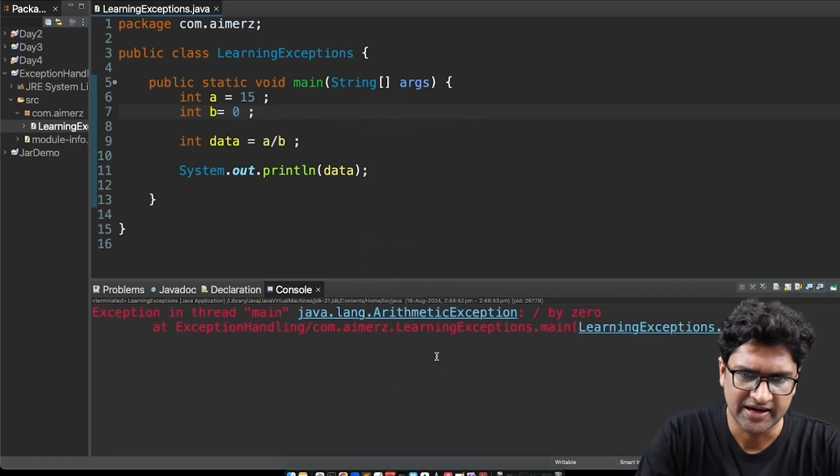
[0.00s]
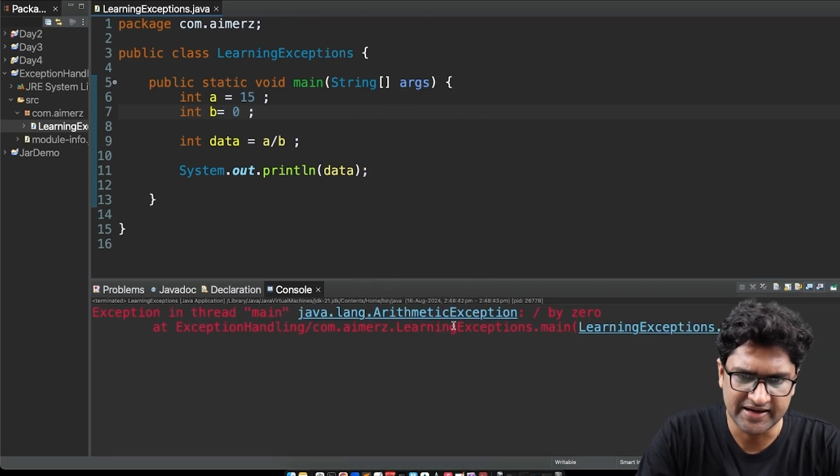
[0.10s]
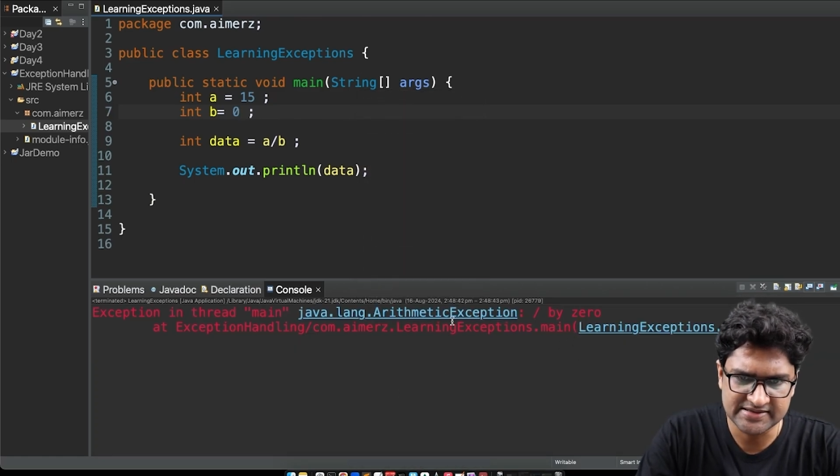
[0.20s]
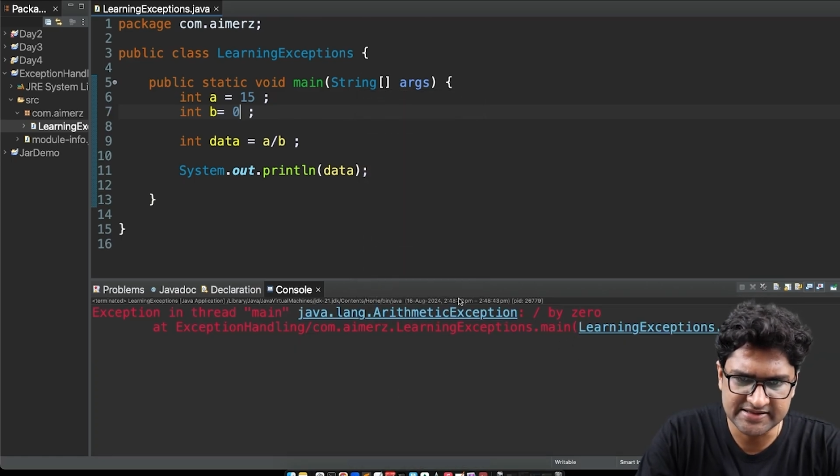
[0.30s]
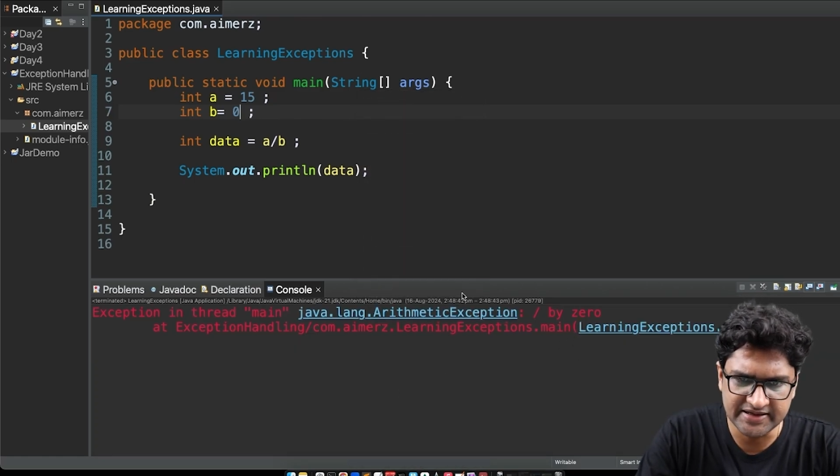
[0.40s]

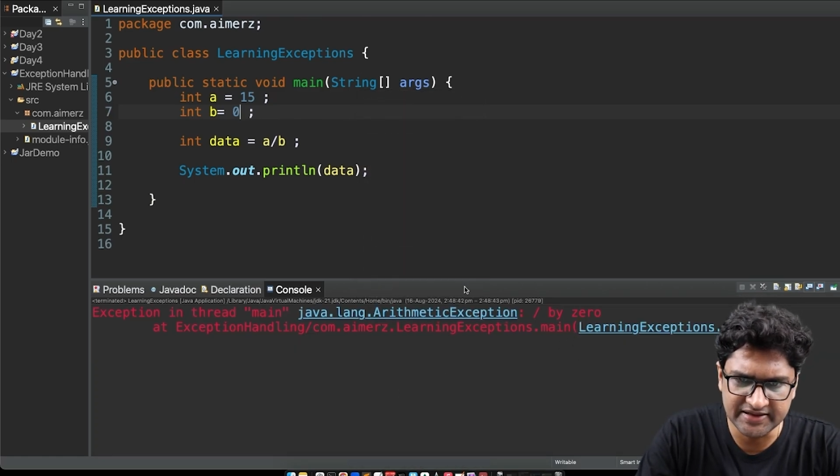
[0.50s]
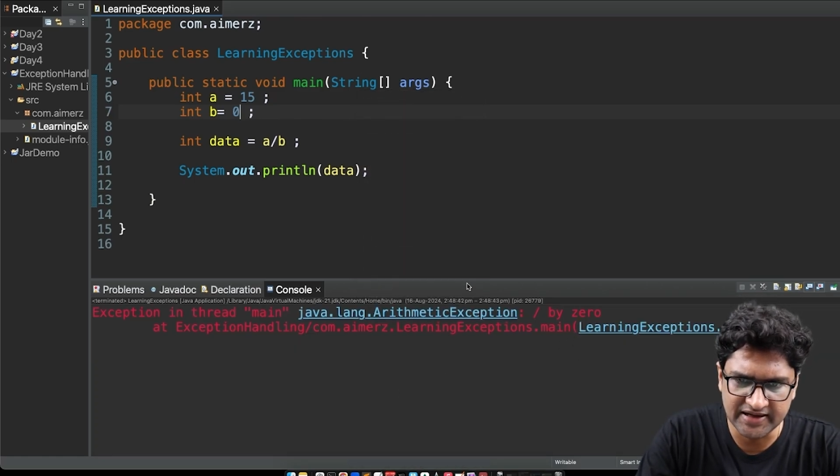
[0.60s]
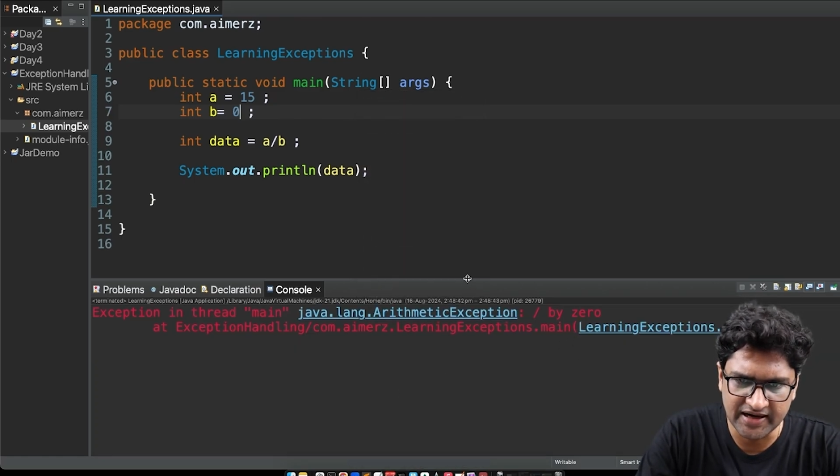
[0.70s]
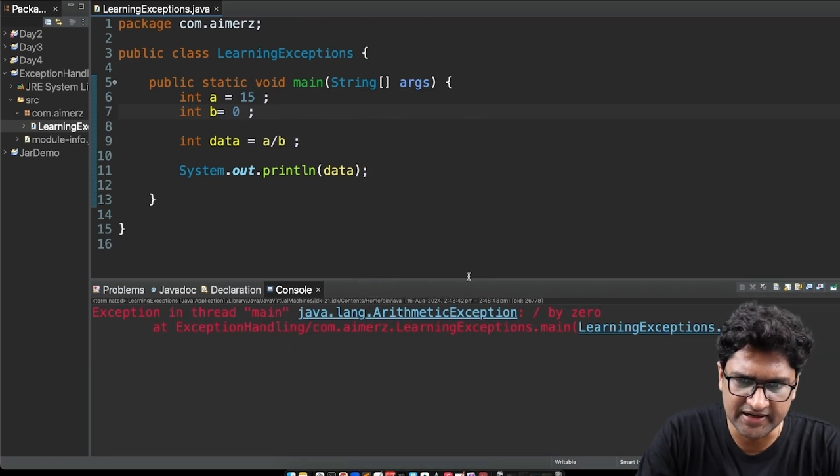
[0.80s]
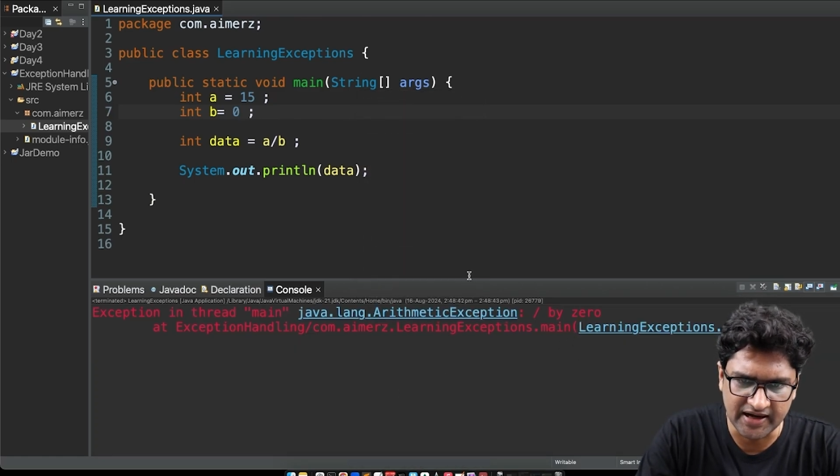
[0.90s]
I see
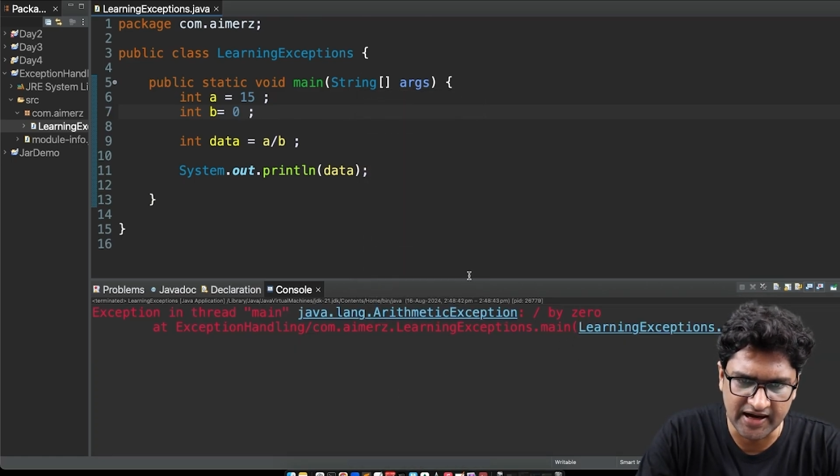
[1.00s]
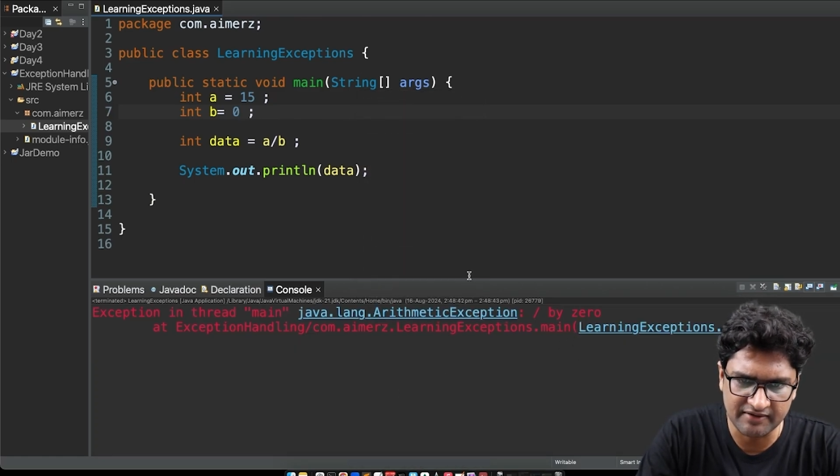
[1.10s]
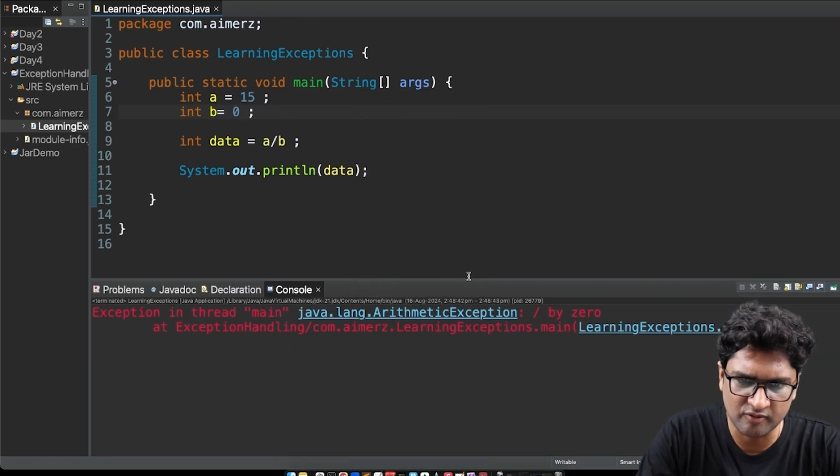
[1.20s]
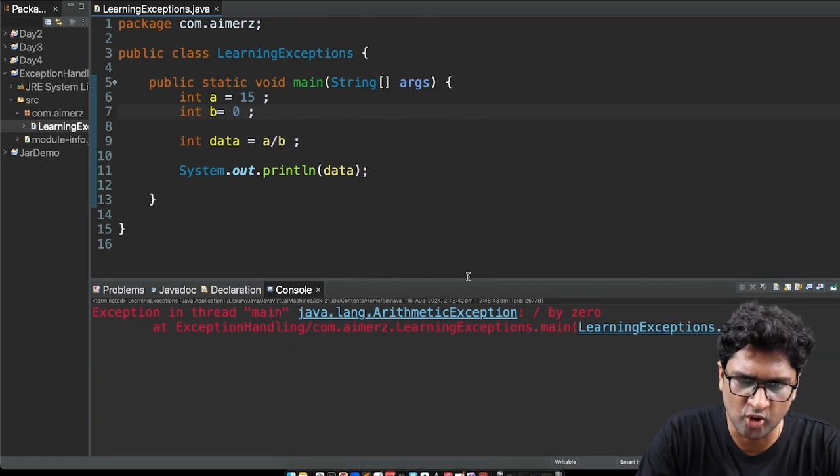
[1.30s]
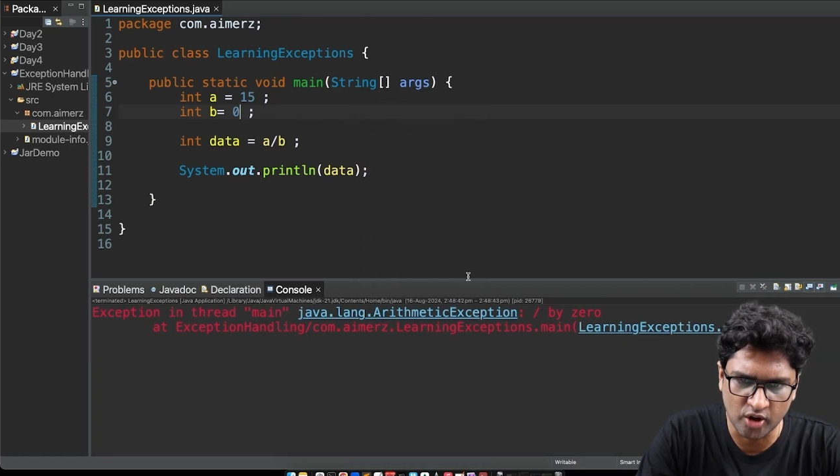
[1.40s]
that I
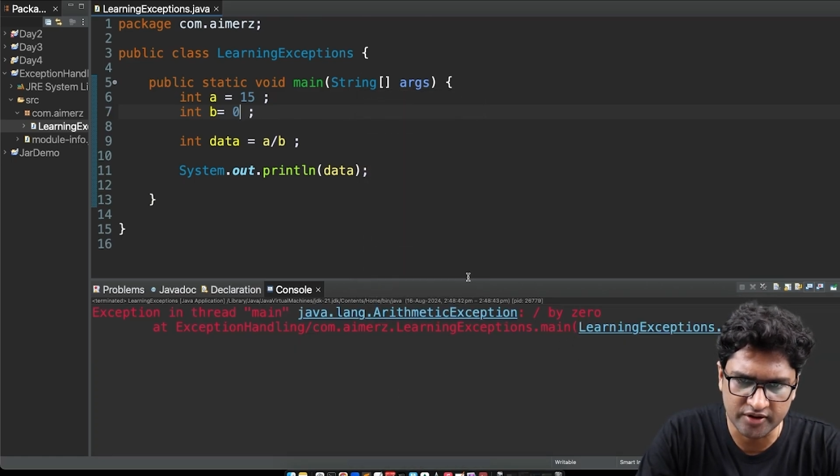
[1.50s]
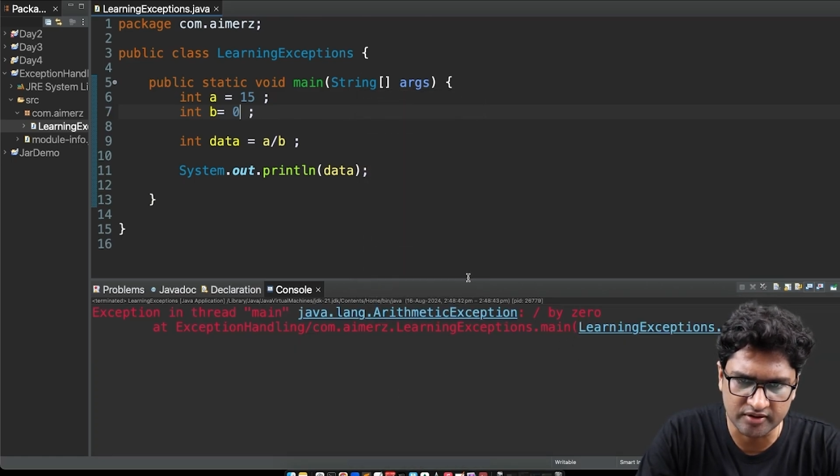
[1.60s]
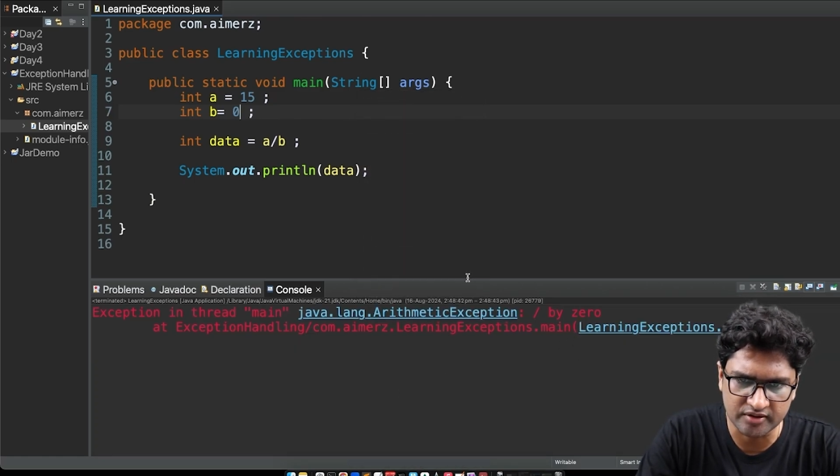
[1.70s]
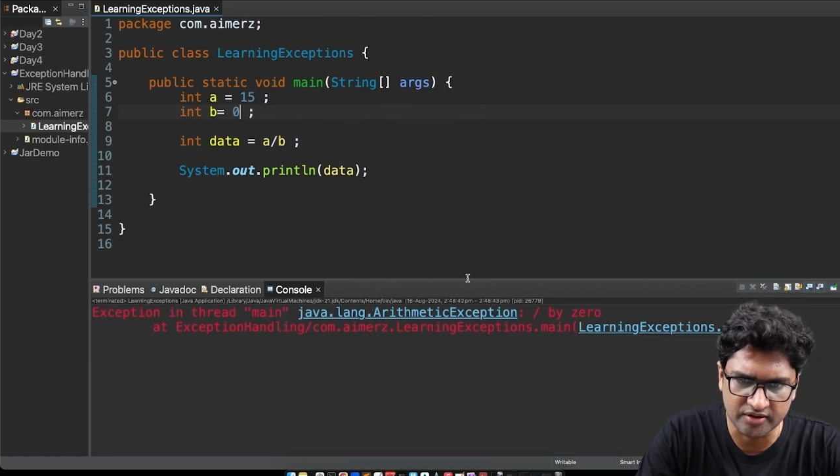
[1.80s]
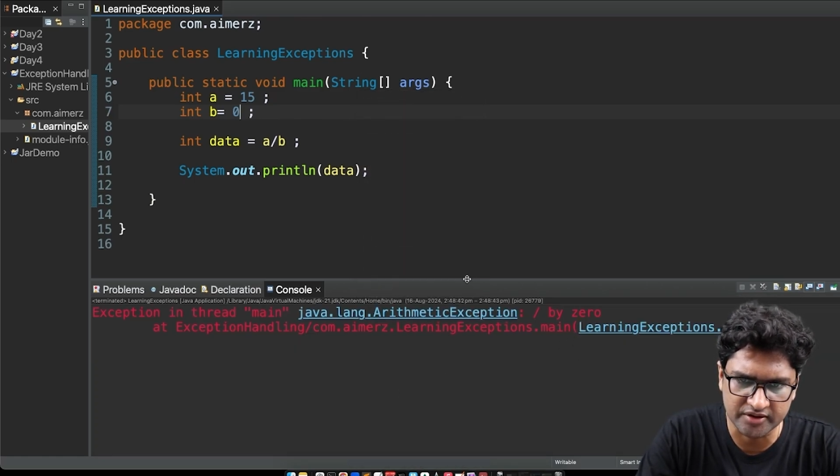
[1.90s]
have got
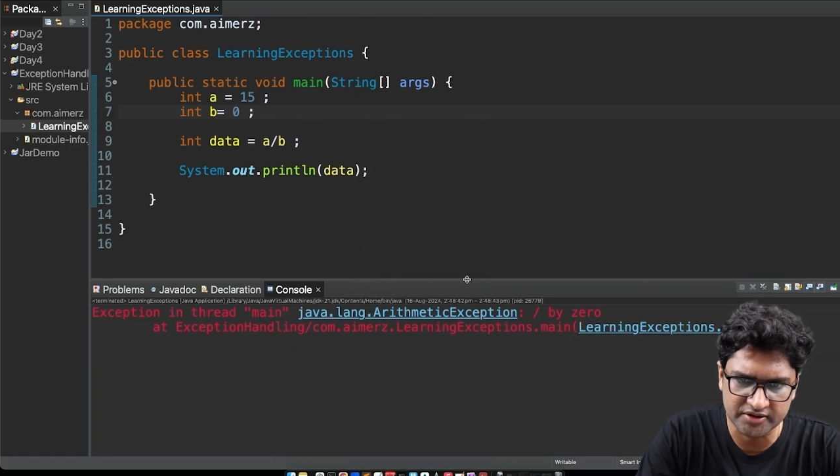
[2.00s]
a